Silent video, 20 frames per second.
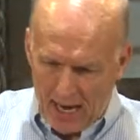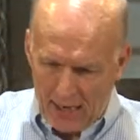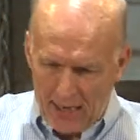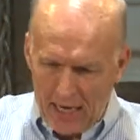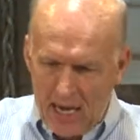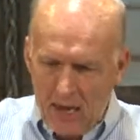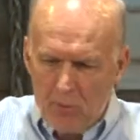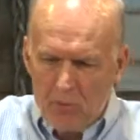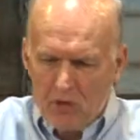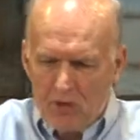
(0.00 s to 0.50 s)
He
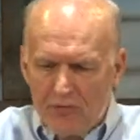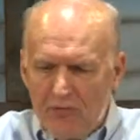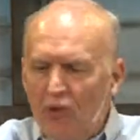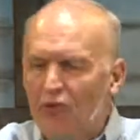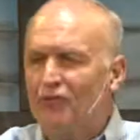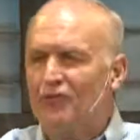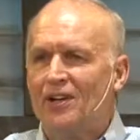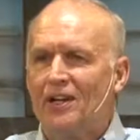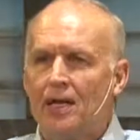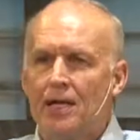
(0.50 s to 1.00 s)
was
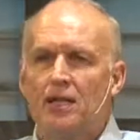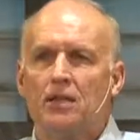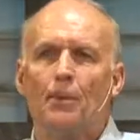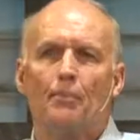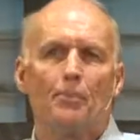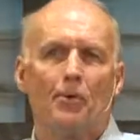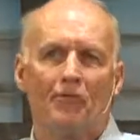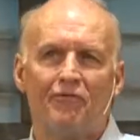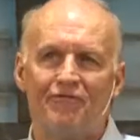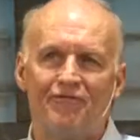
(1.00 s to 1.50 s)
fulfilling the
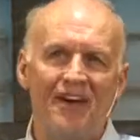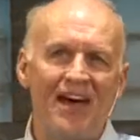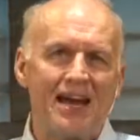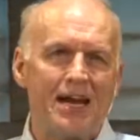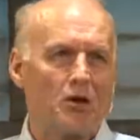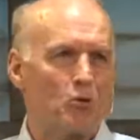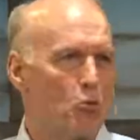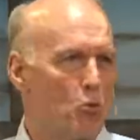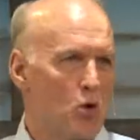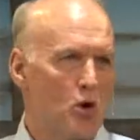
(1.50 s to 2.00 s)

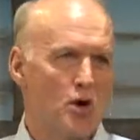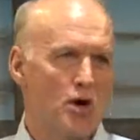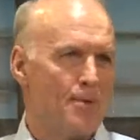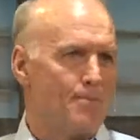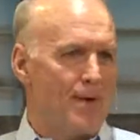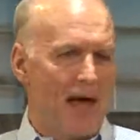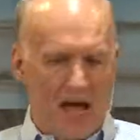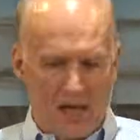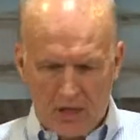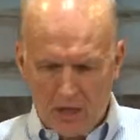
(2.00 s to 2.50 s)
prophetic word
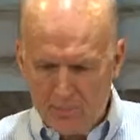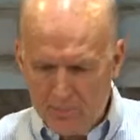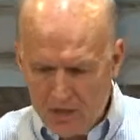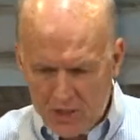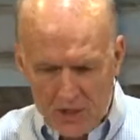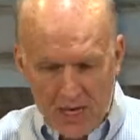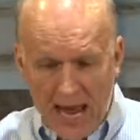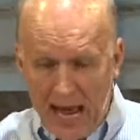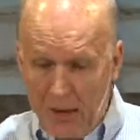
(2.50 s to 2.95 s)
about the Messiah.